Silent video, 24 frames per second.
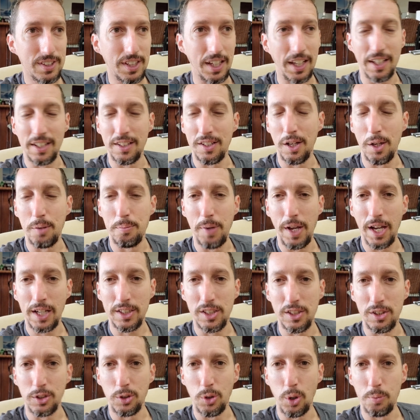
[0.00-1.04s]
and
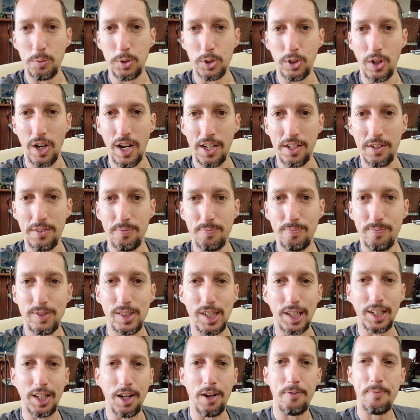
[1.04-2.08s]
back to the normal grind.
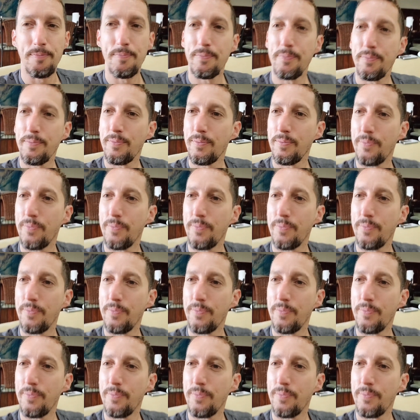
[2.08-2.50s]
Take care.